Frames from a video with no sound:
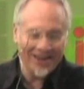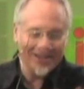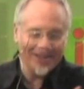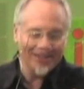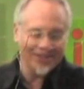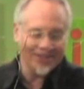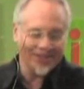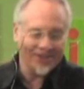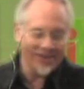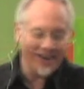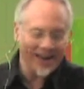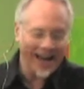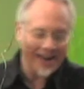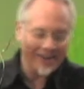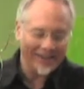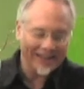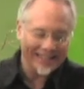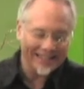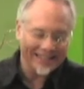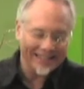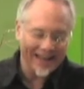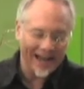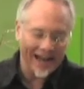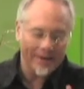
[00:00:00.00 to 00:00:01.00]
So now
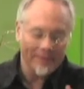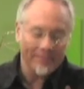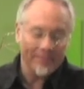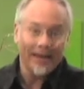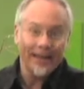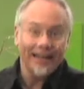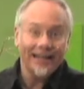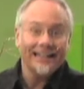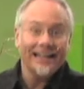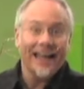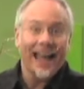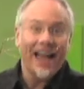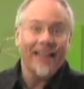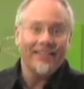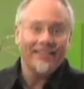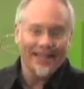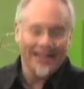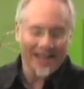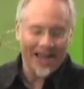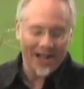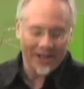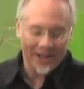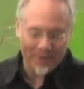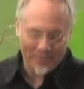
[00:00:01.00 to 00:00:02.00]
it's time to add the
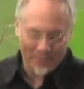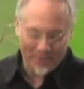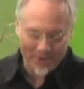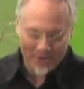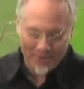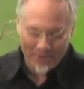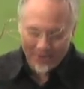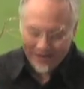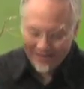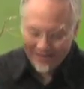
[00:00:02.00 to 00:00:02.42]
yellow moon.